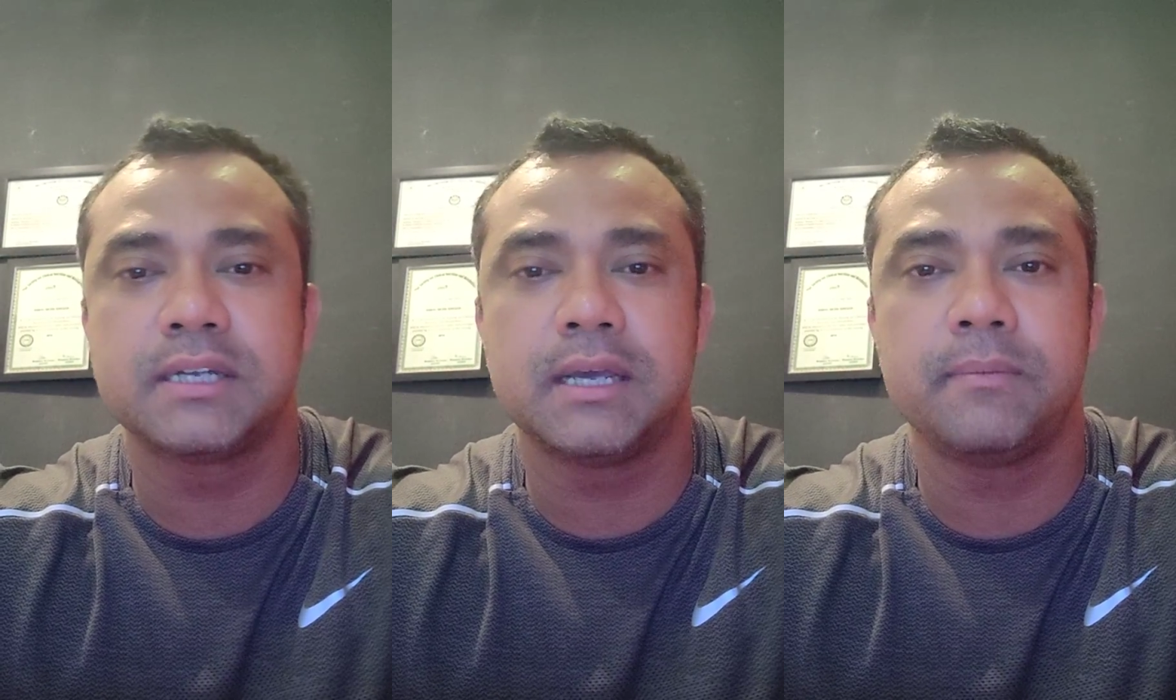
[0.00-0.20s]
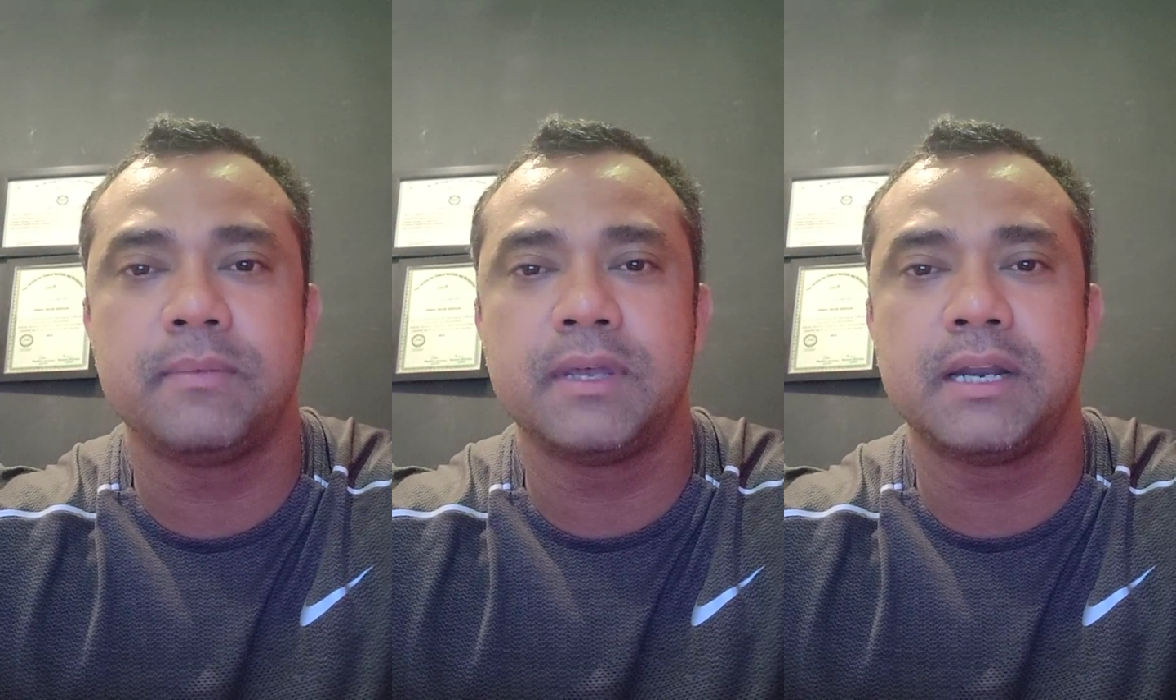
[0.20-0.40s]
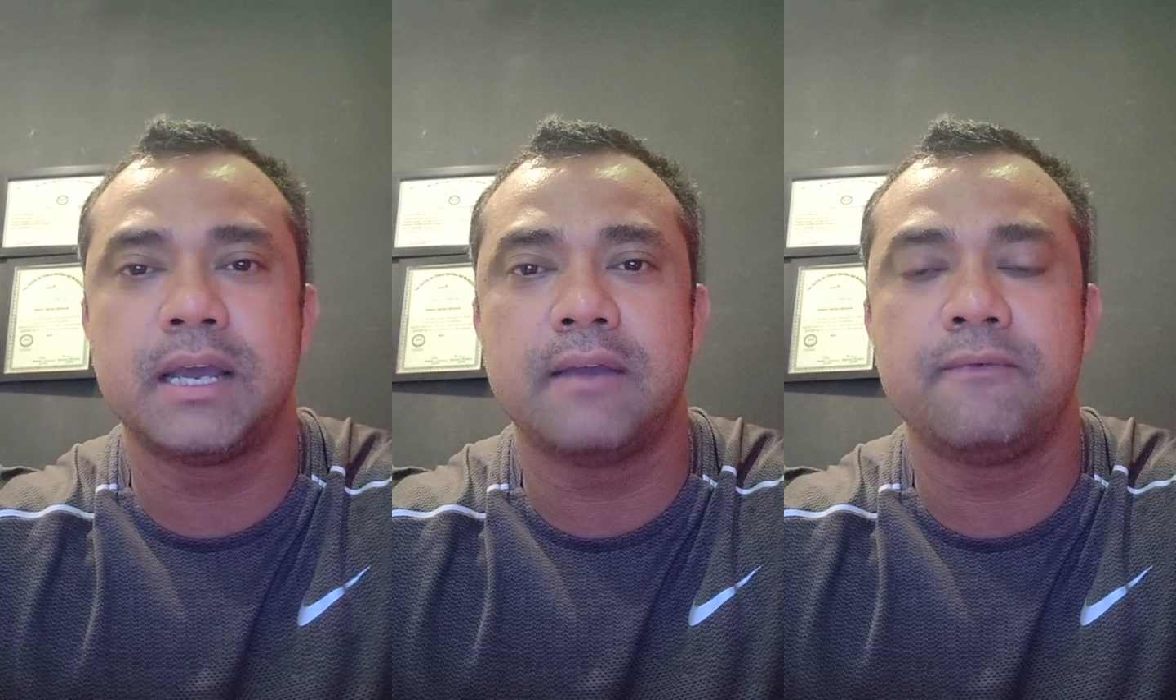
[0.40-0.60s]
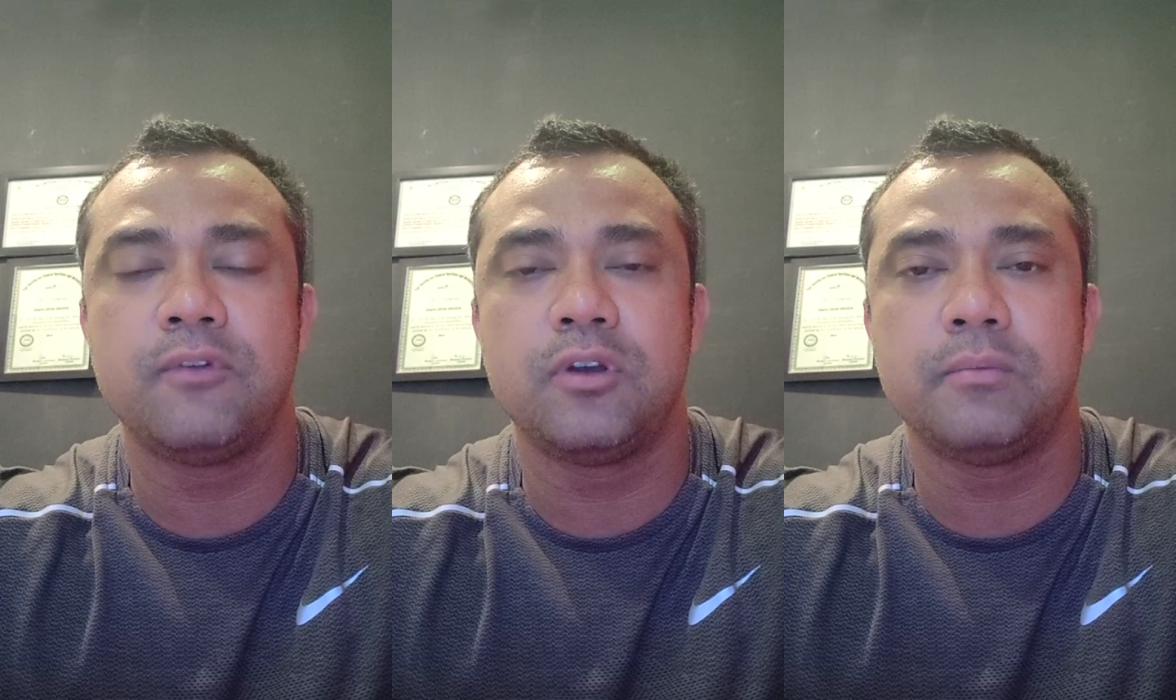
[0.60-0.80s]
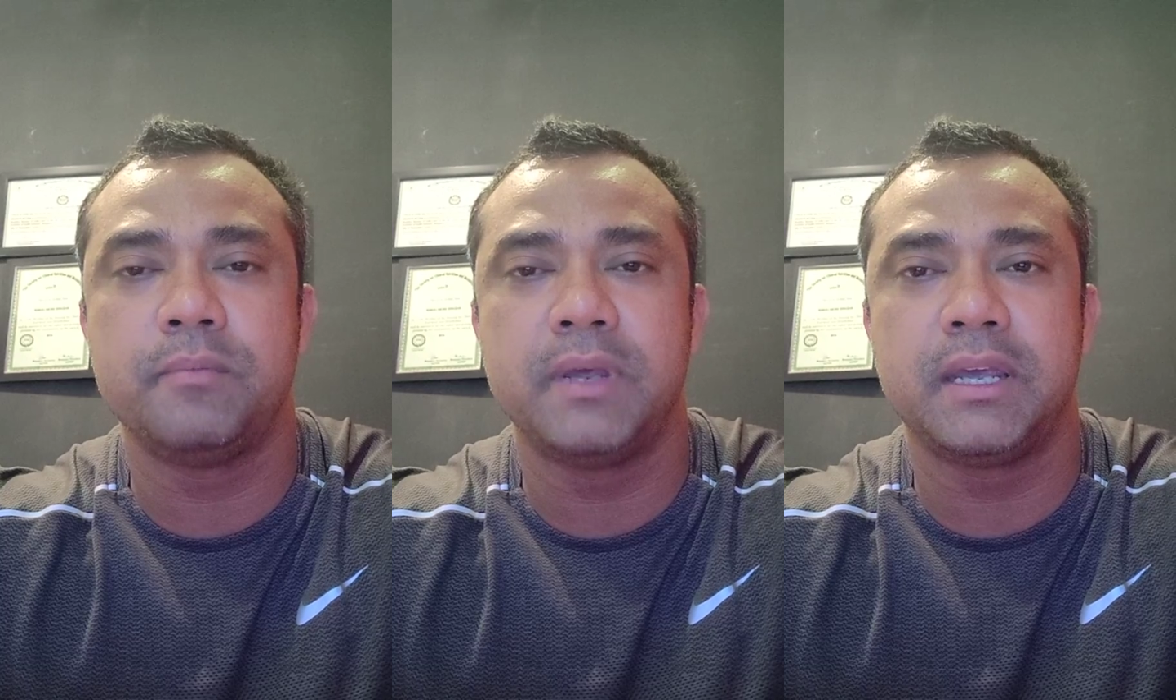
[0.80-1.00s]
time that I'm
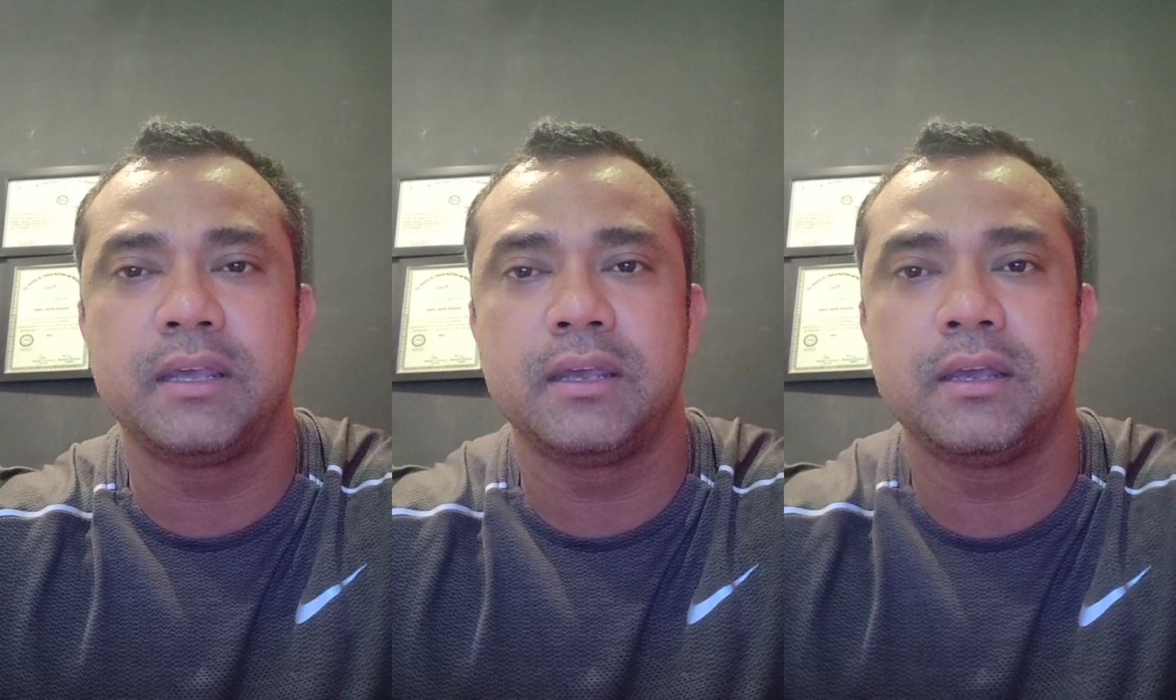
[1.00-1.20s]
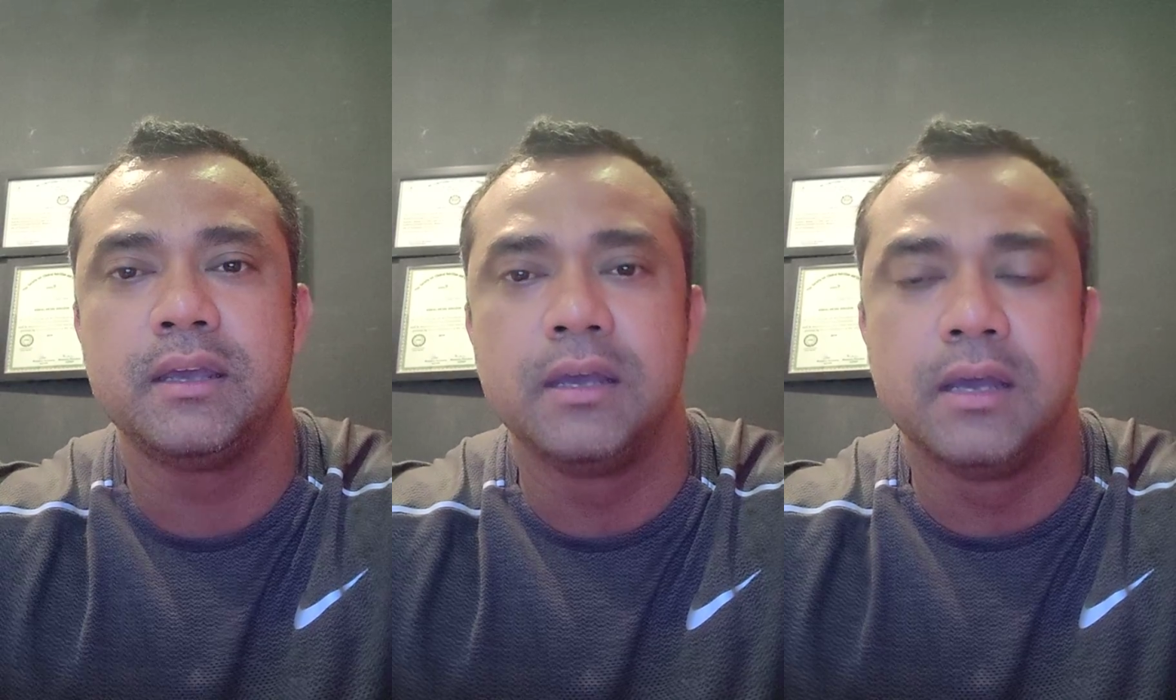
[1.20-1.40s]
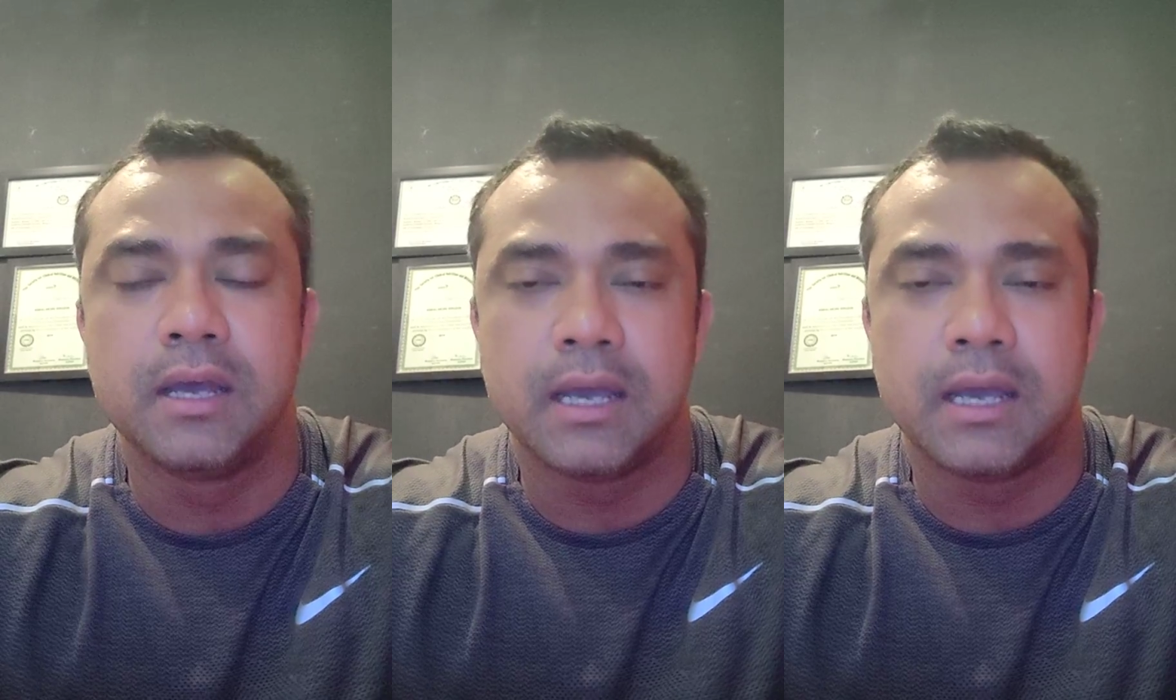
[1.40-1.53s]
not being